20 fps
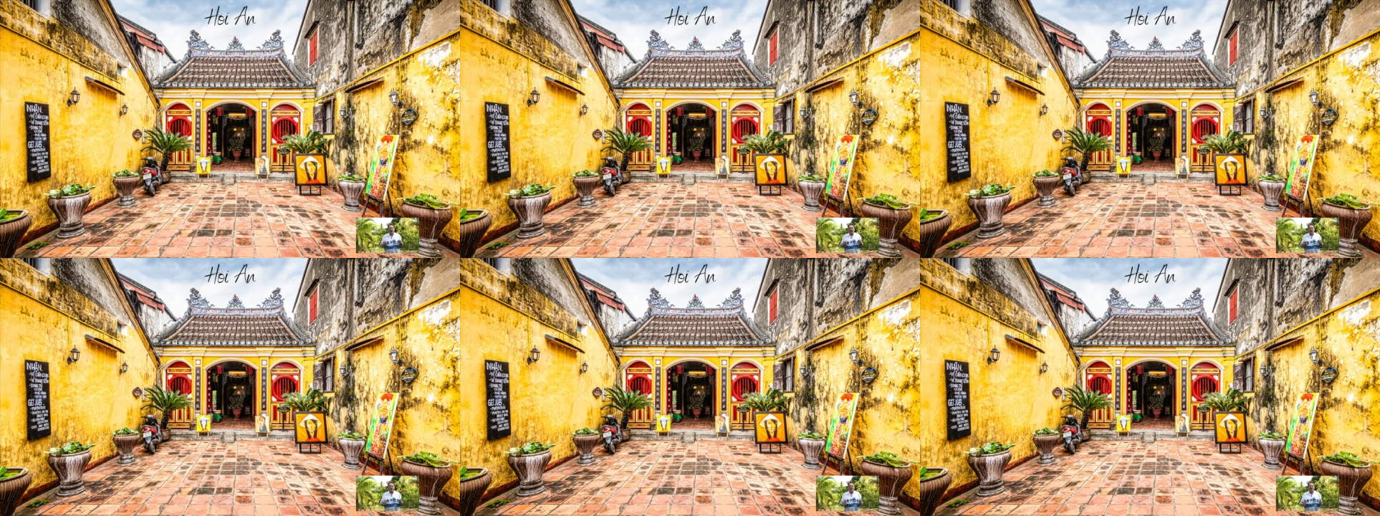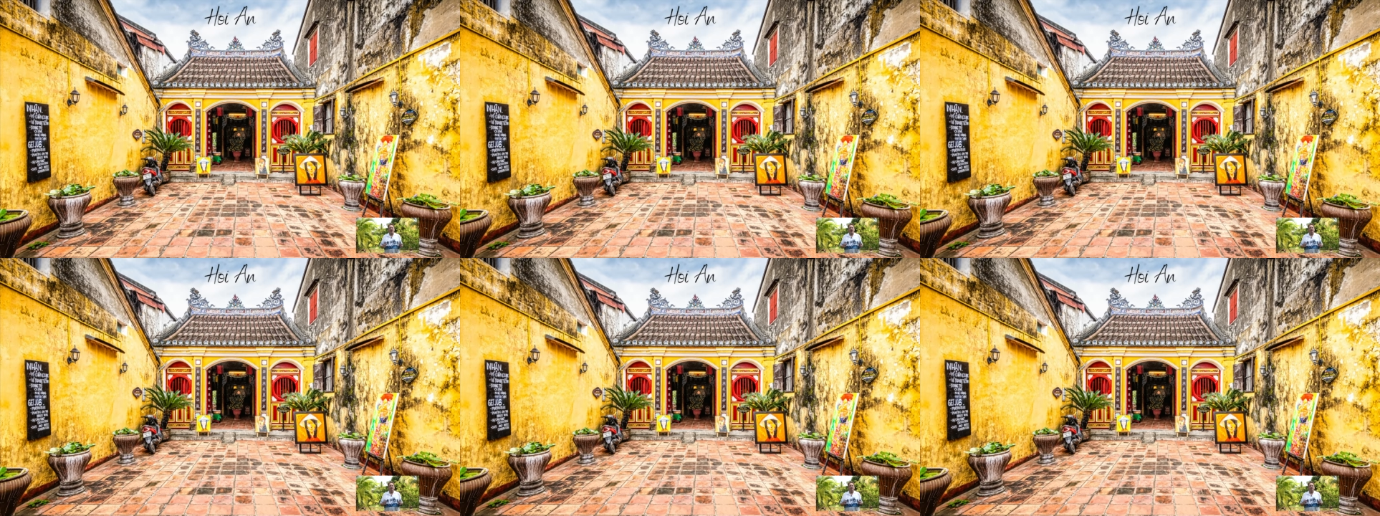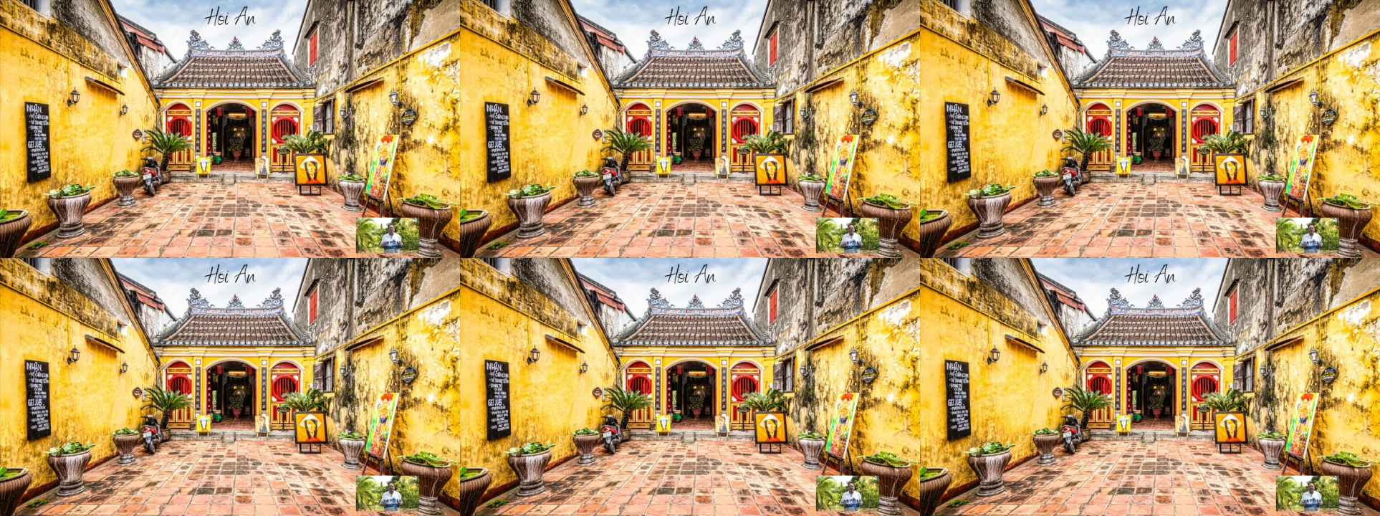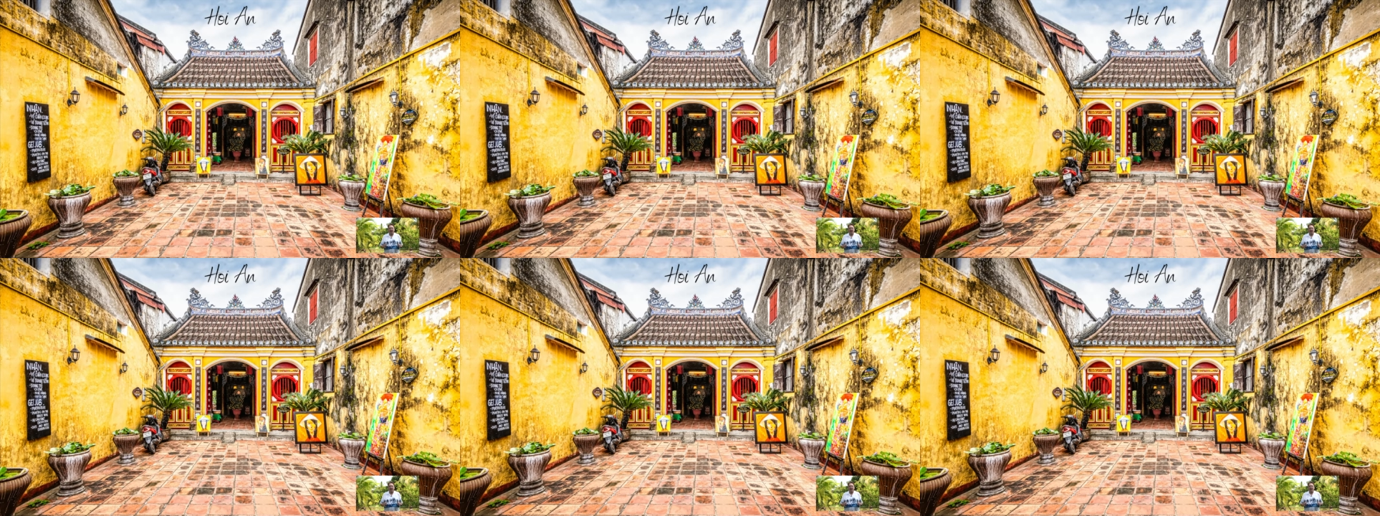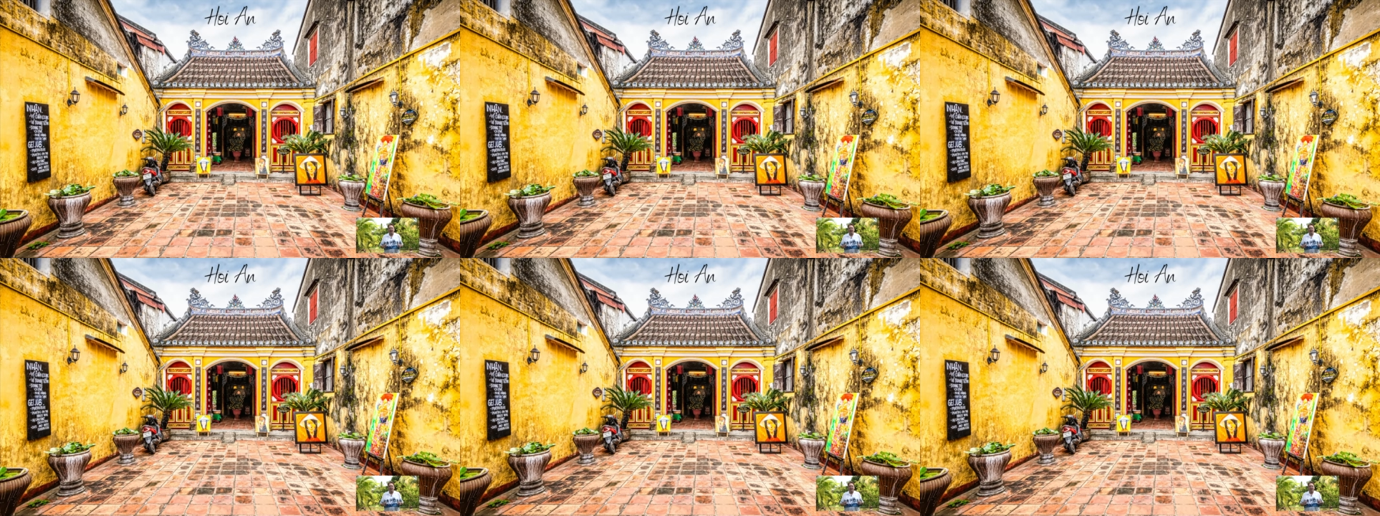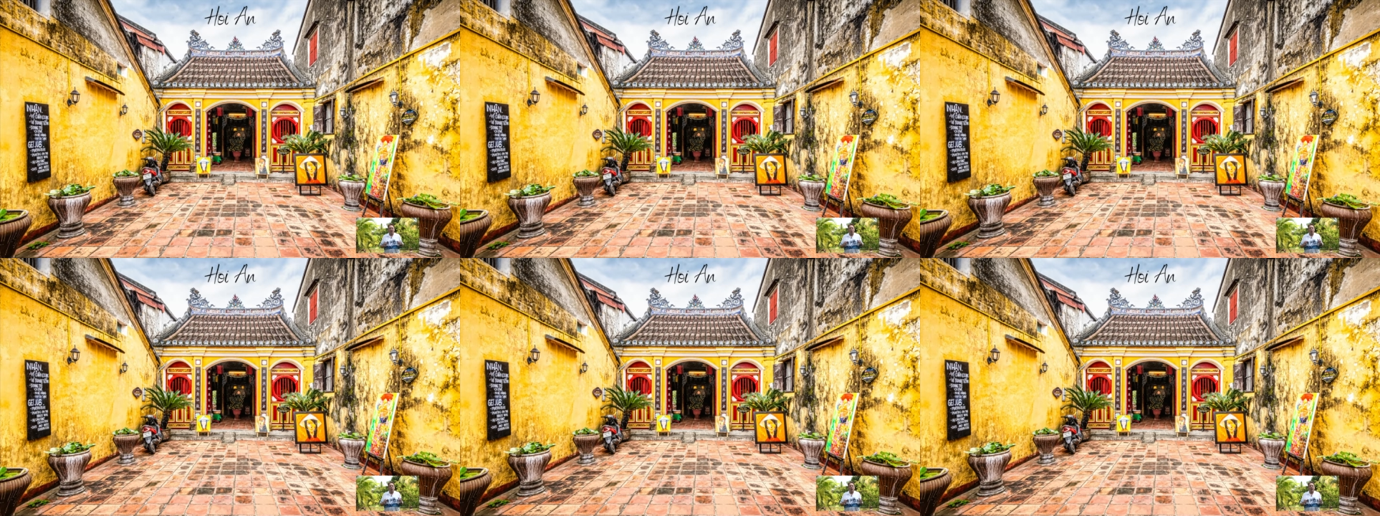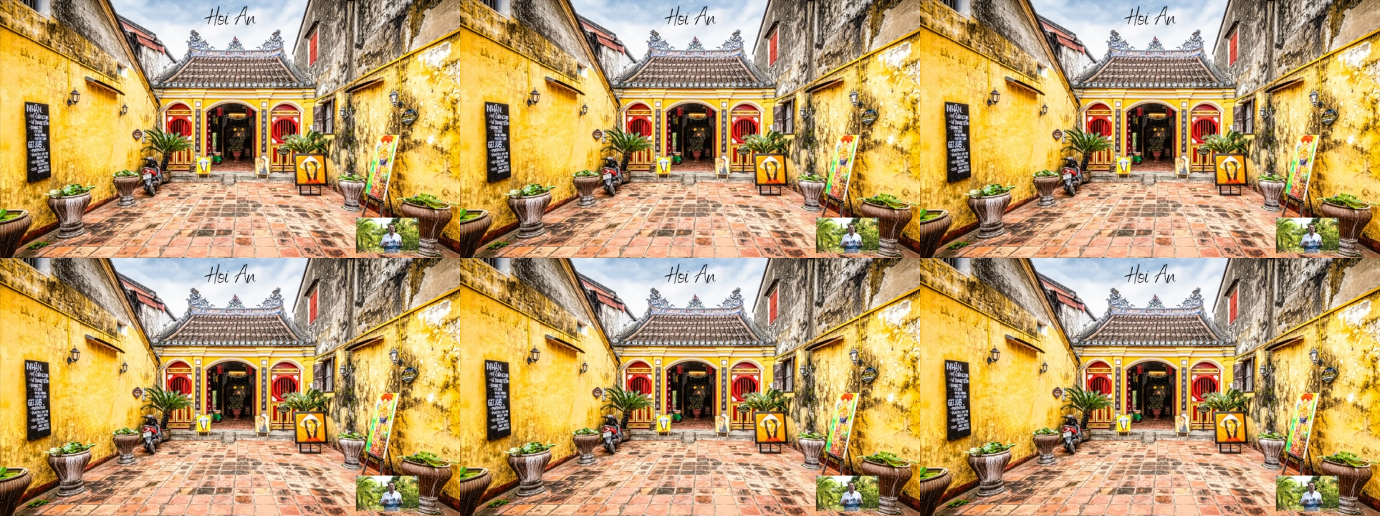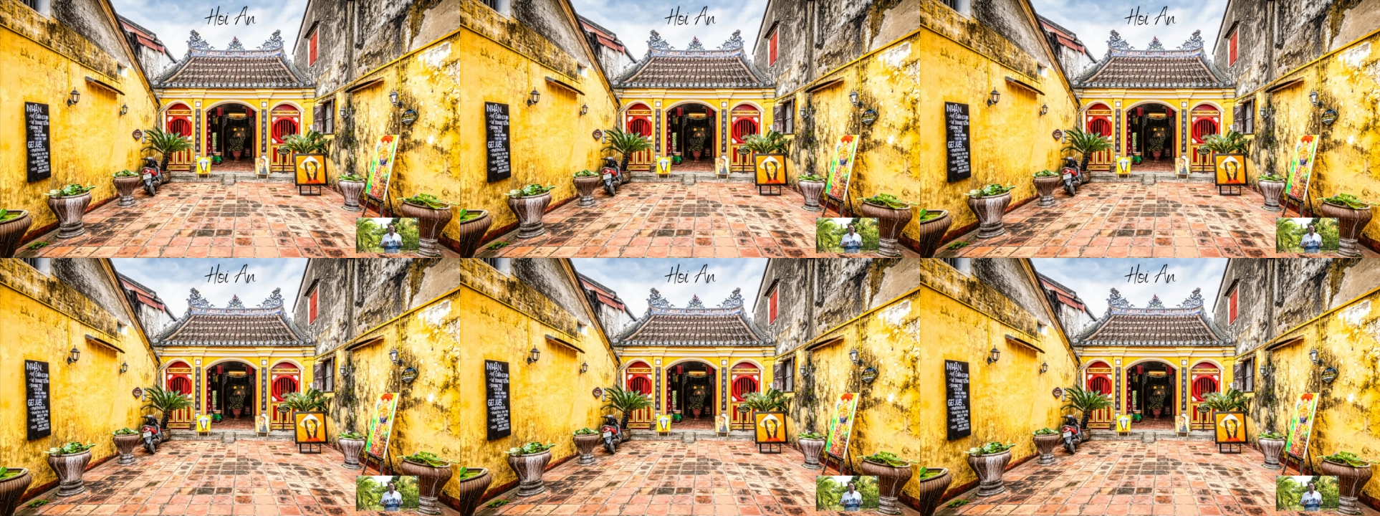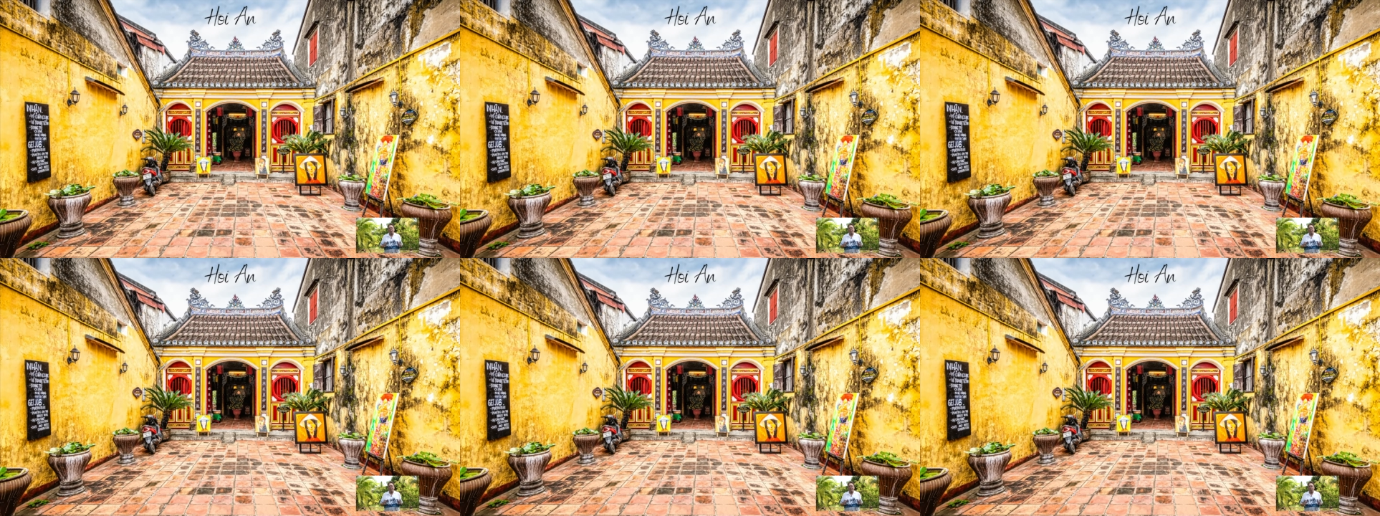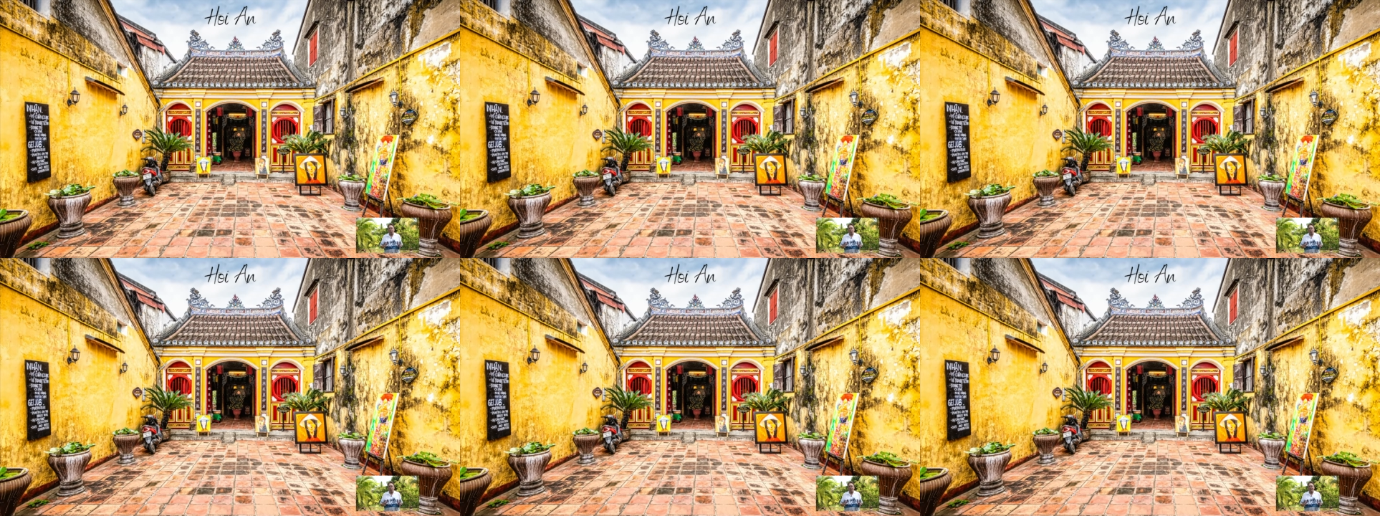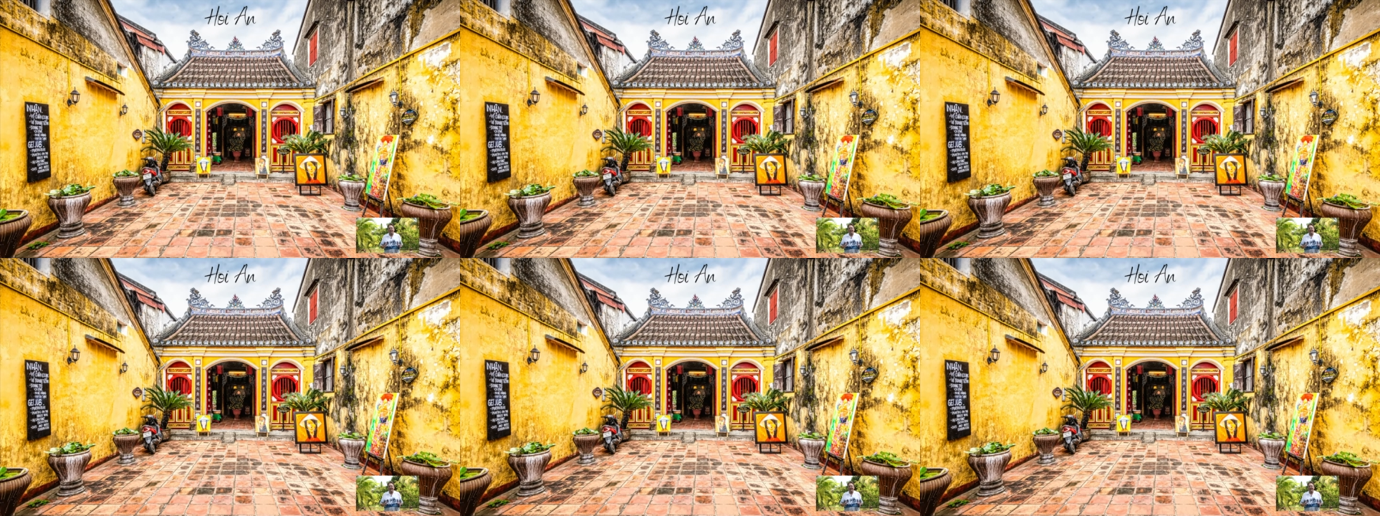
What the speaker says: (no speaker visible)